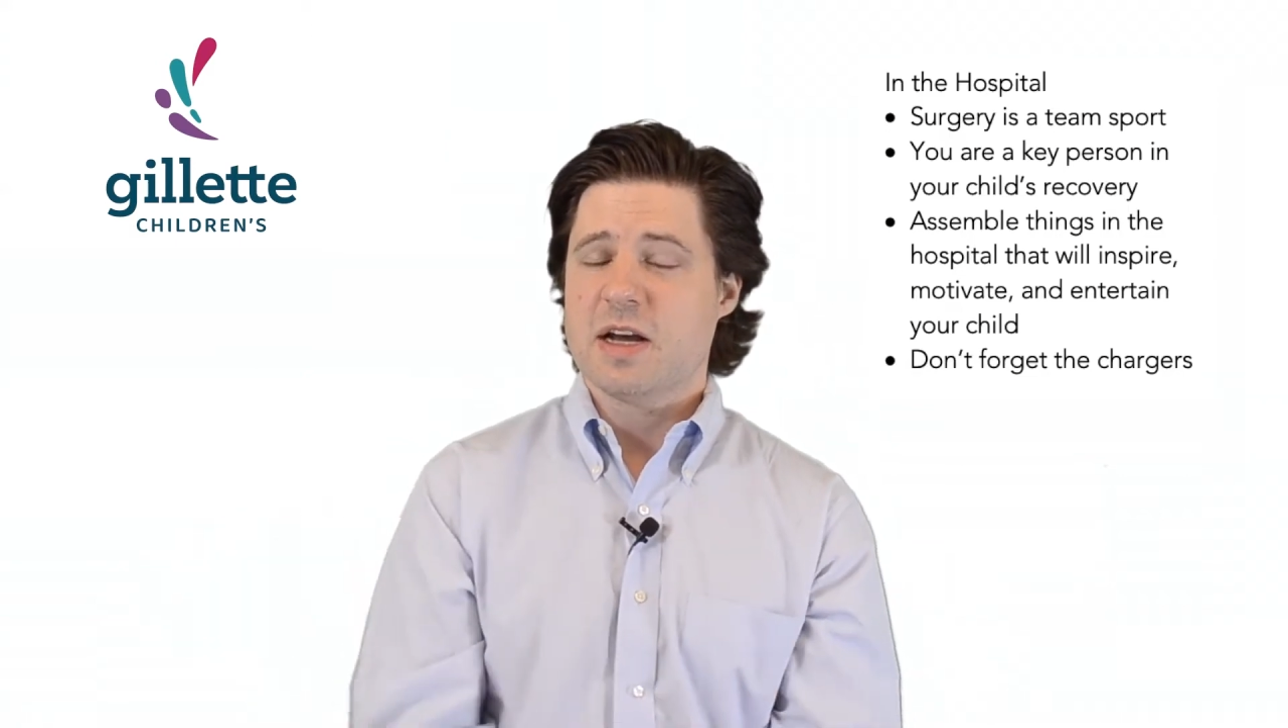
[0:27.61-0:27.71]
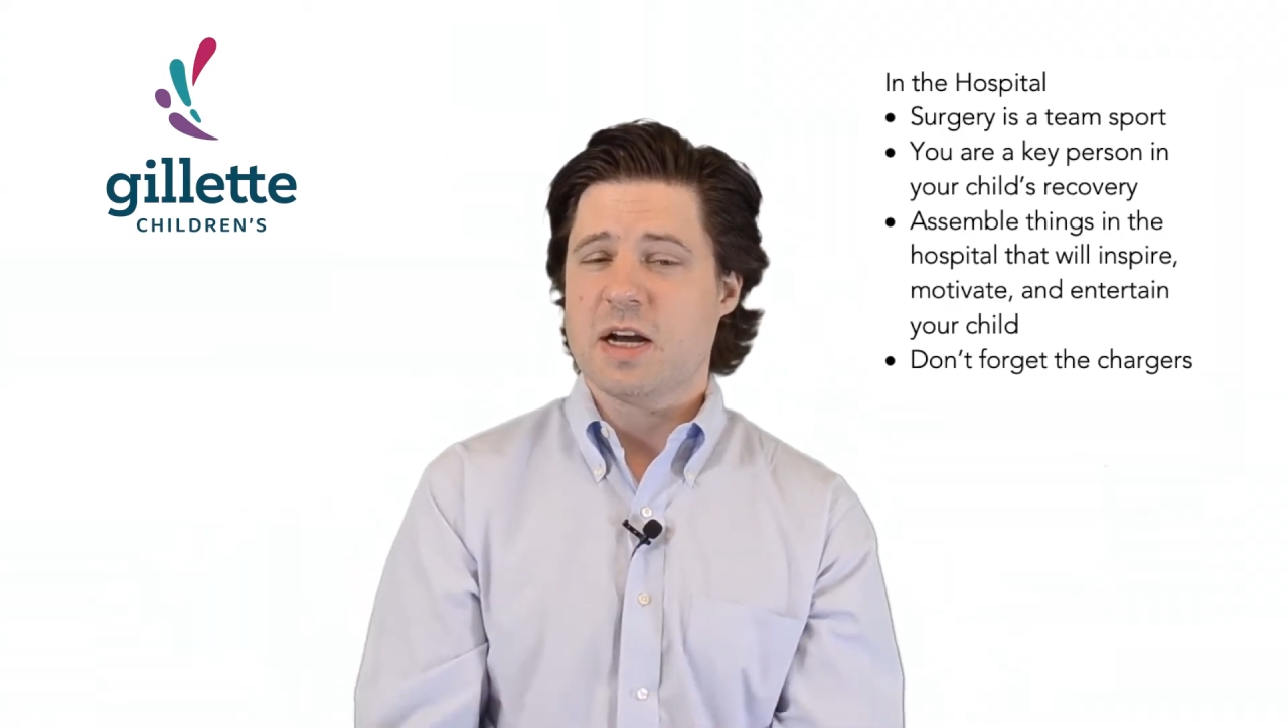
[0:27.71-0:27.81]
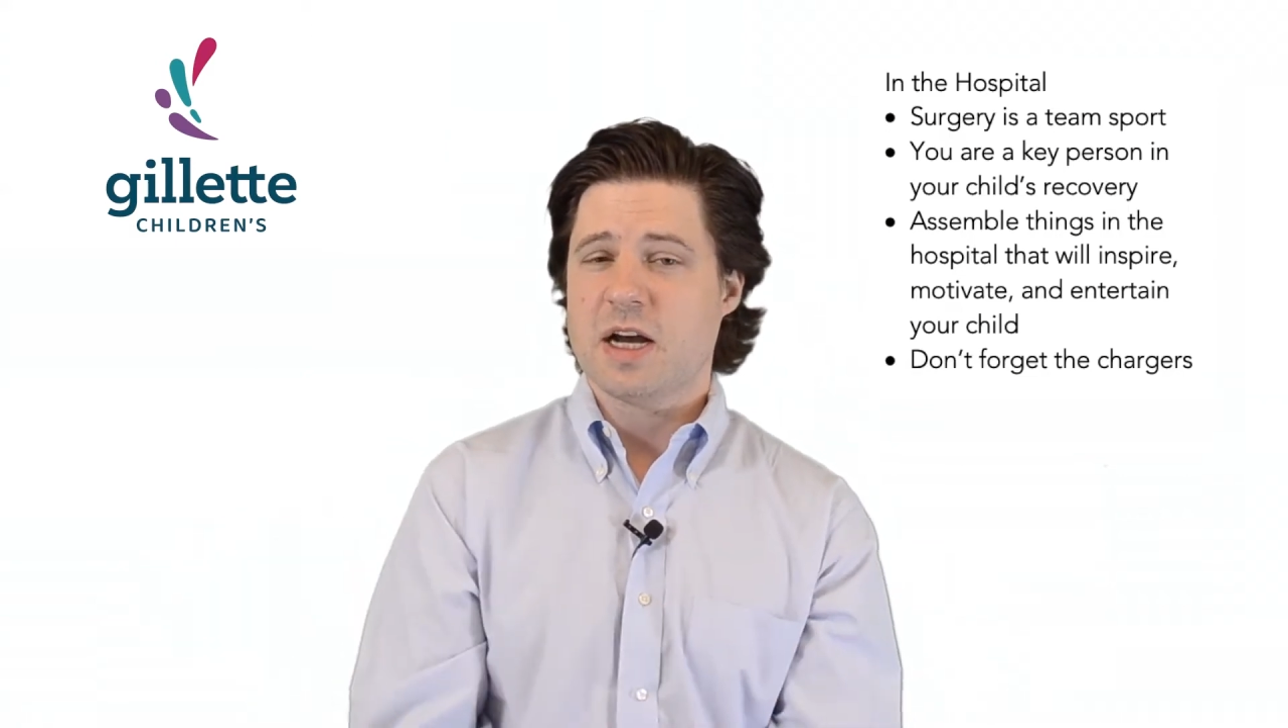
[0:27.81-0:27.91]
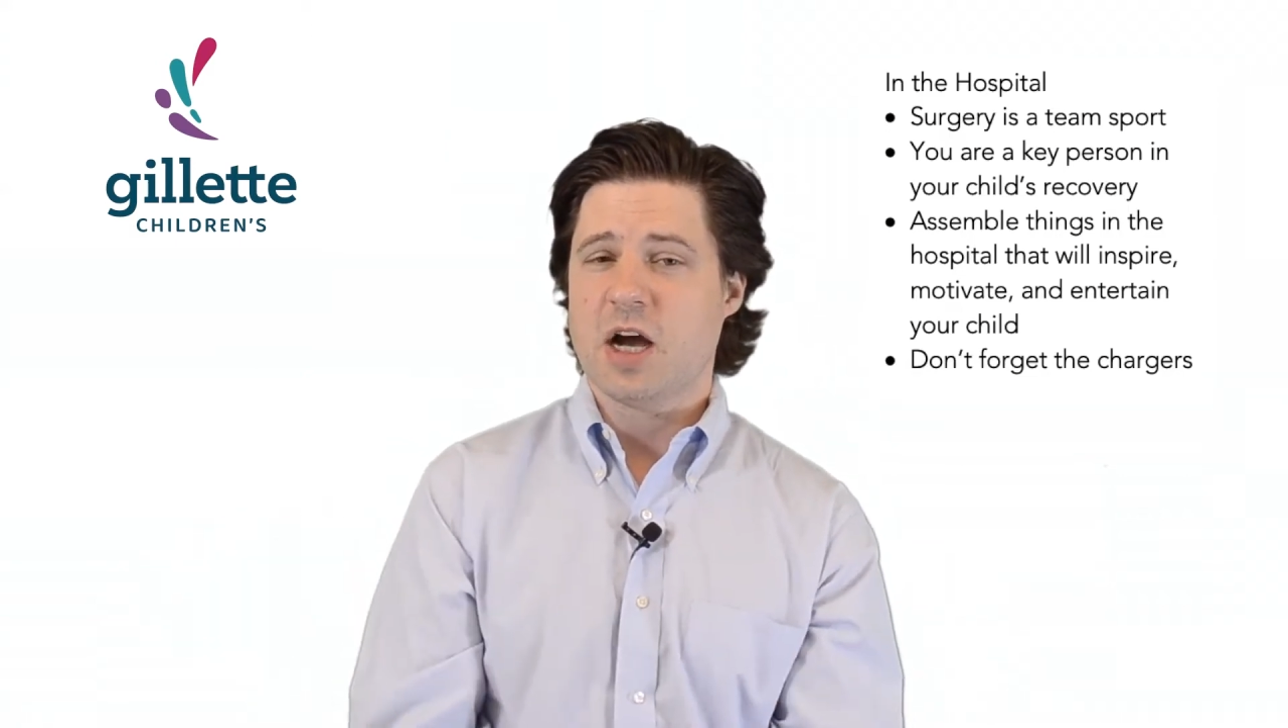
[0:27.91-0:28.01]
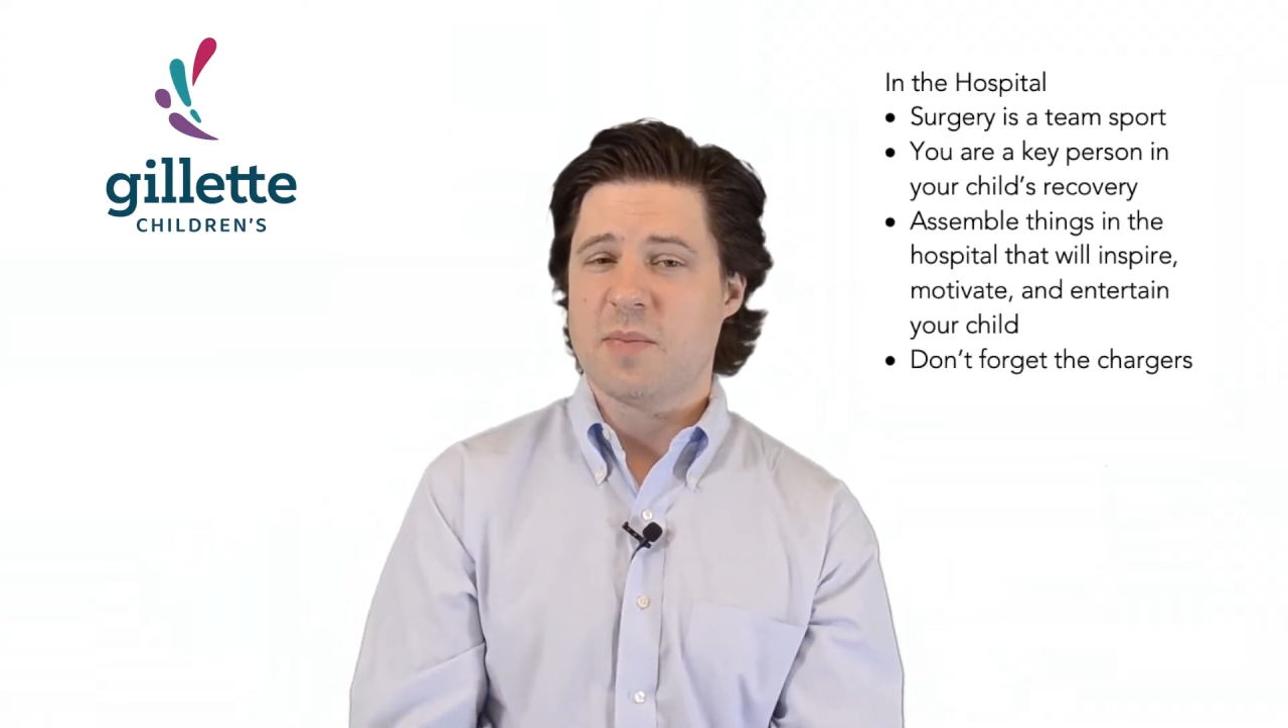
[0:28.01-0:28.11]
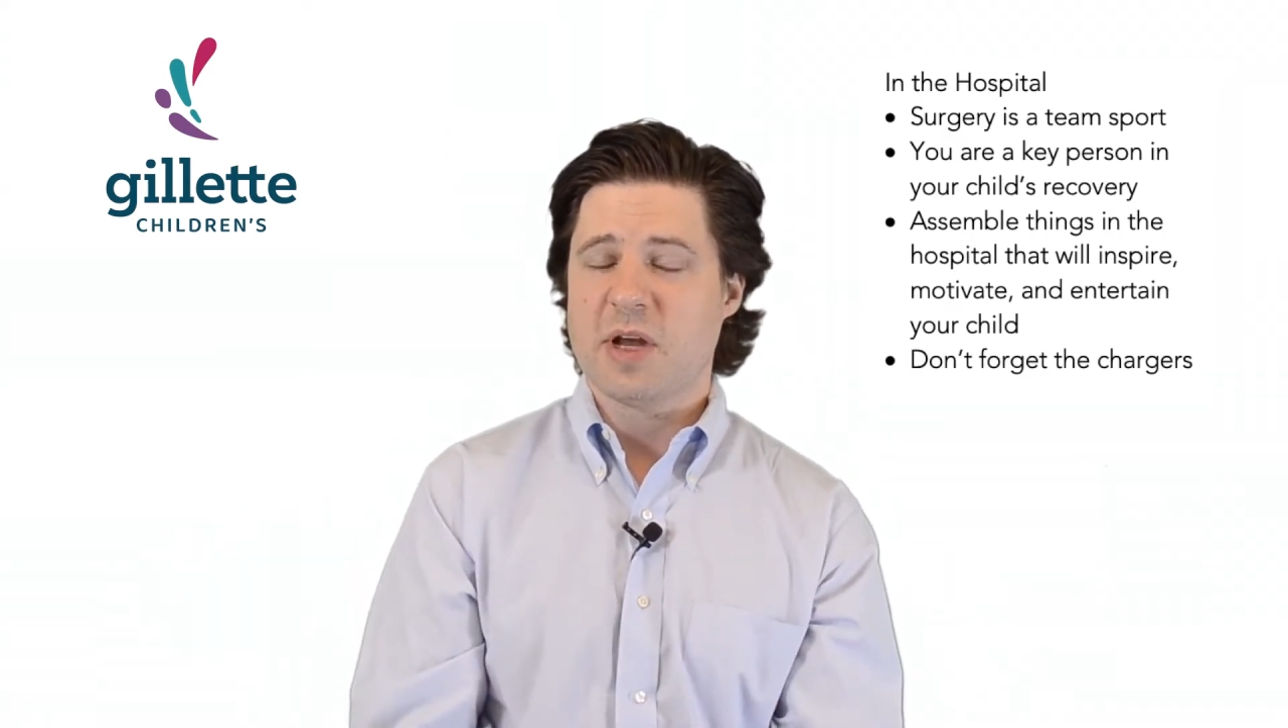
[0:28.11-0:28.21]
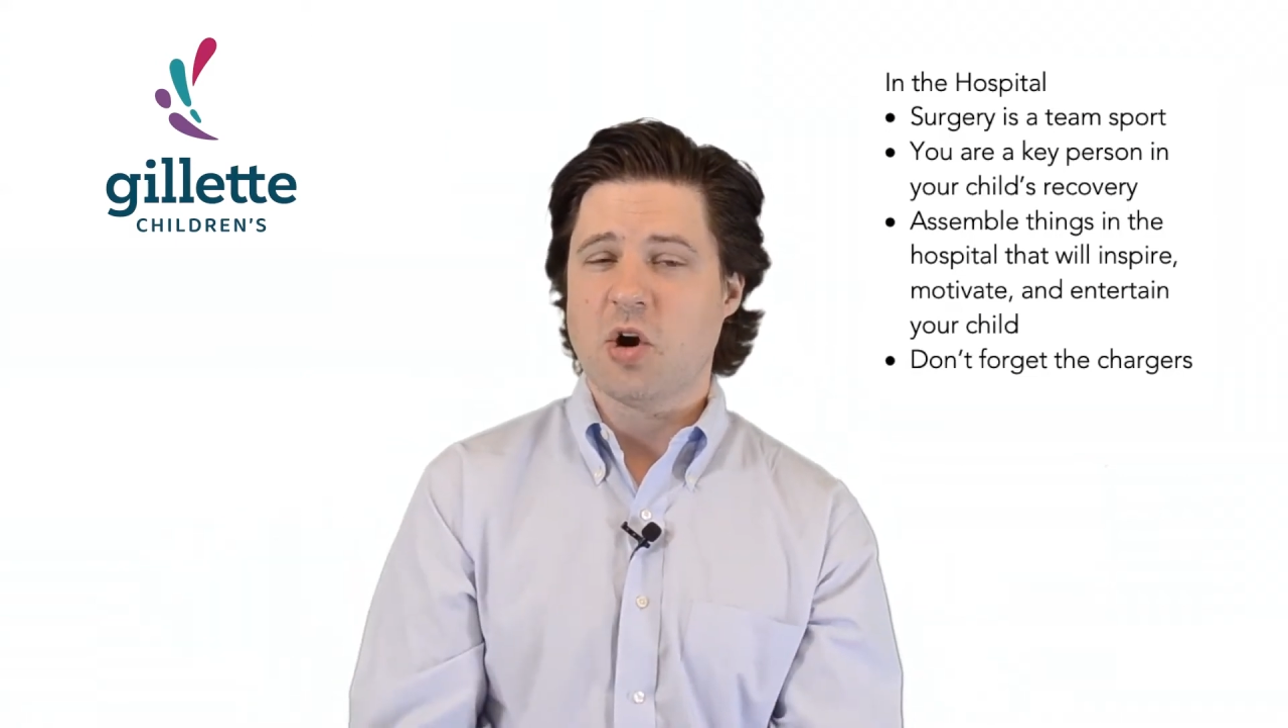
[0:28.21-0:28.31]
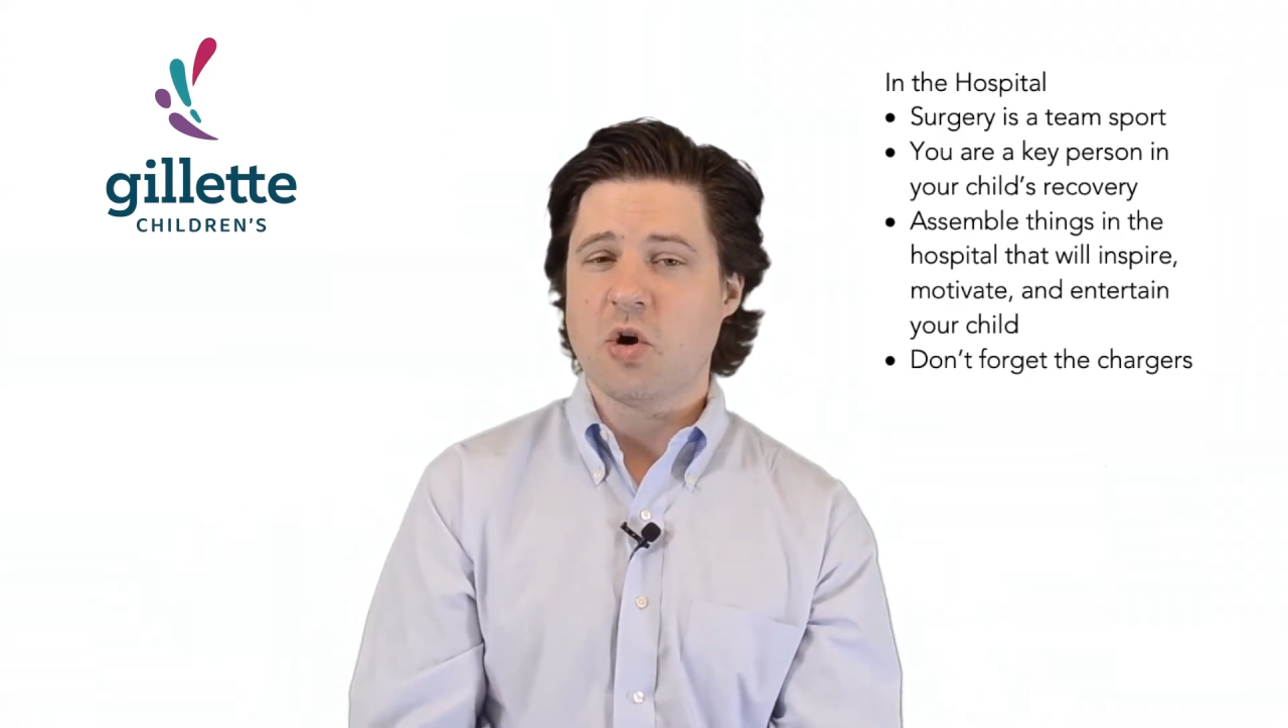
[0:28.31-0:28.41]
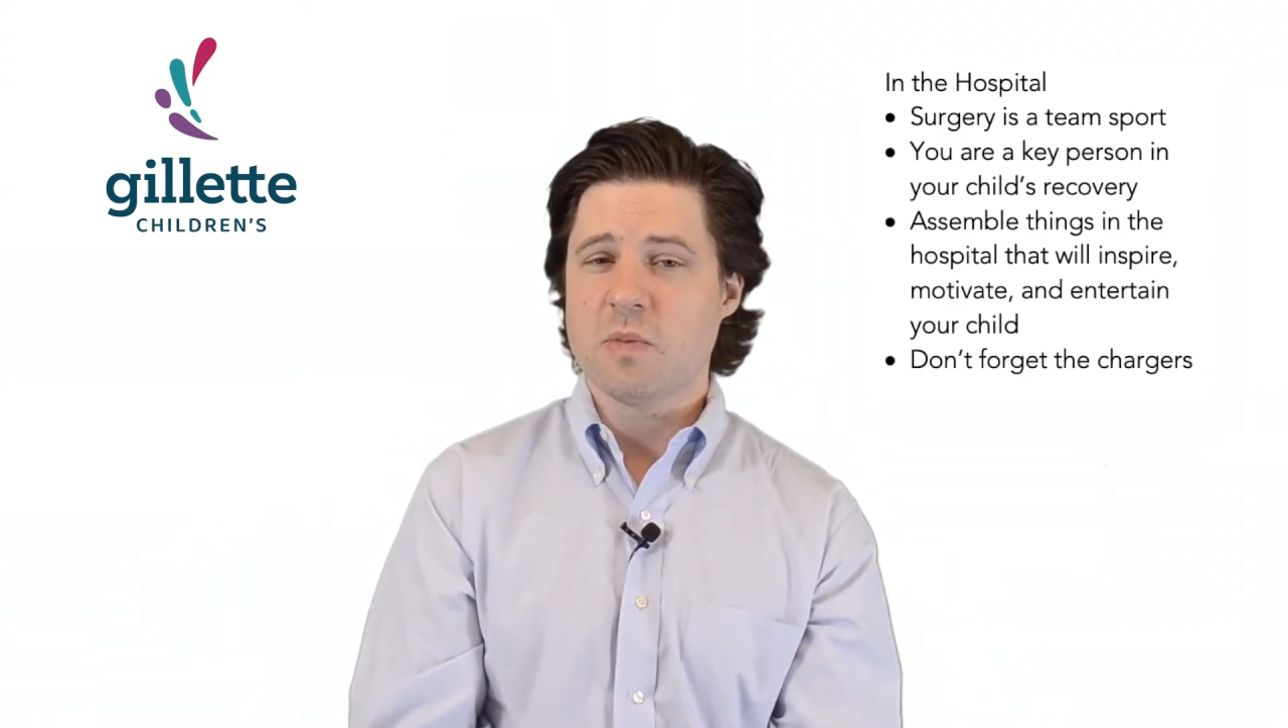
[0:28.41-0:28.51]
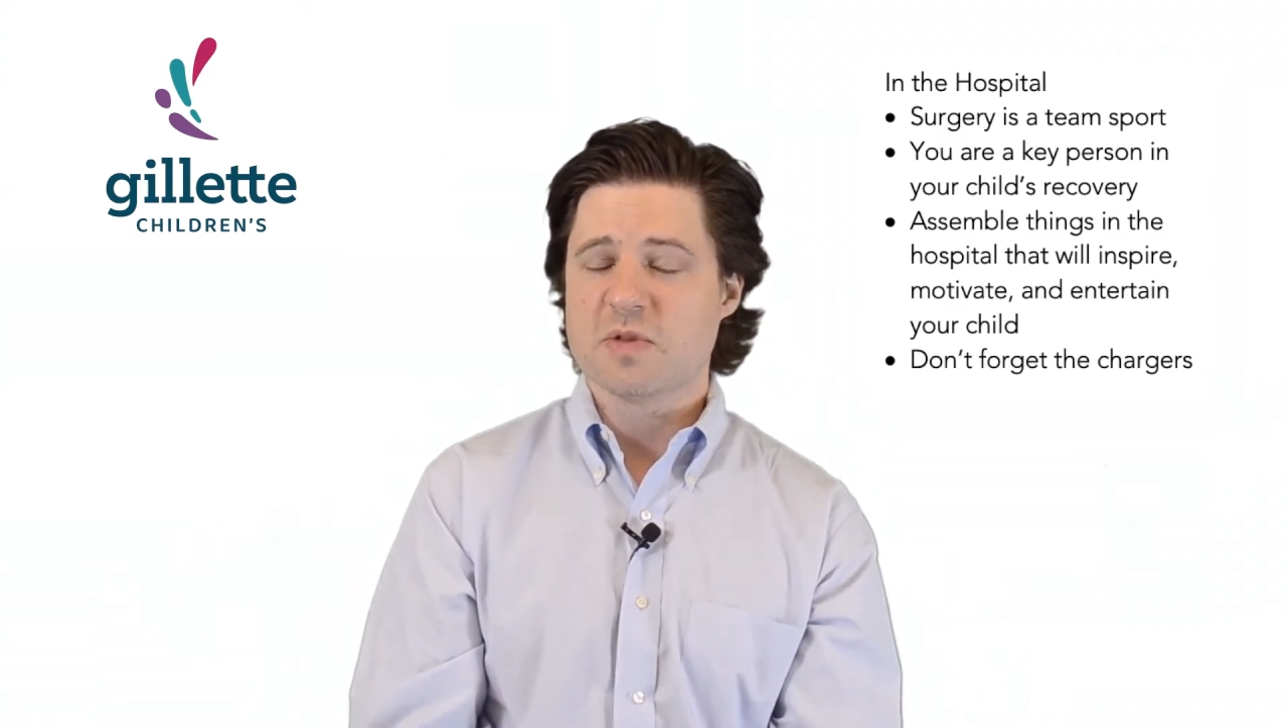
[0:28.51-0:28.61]
up at
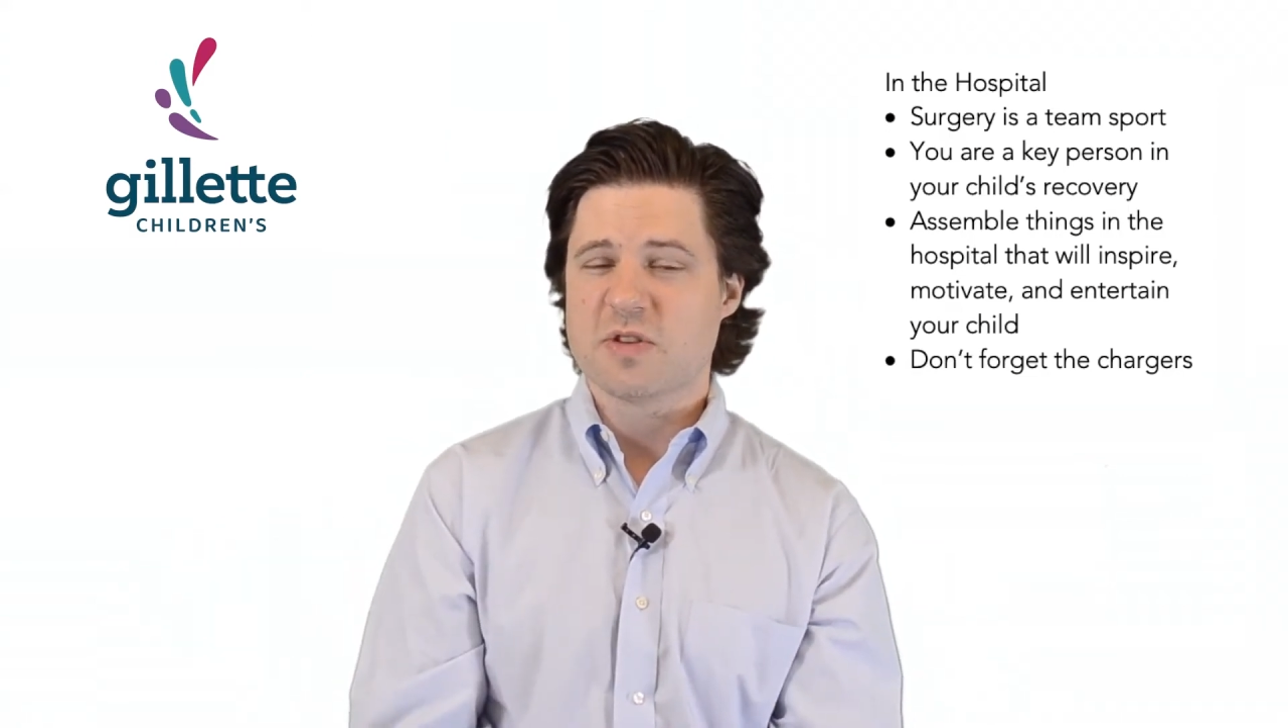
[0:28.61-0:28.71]
home